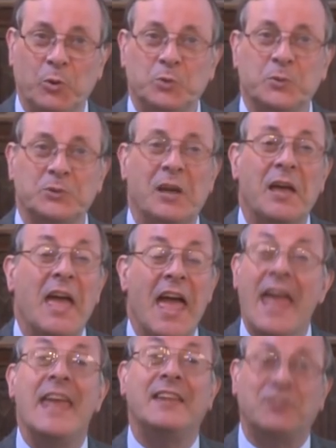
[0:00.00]
which was
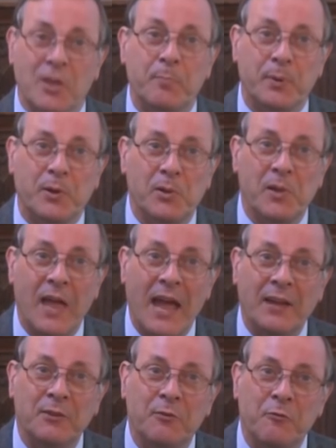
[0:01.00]
atypical
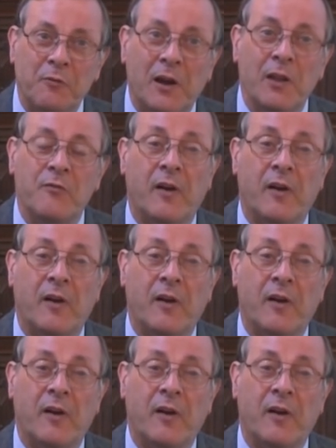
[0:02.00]
and very,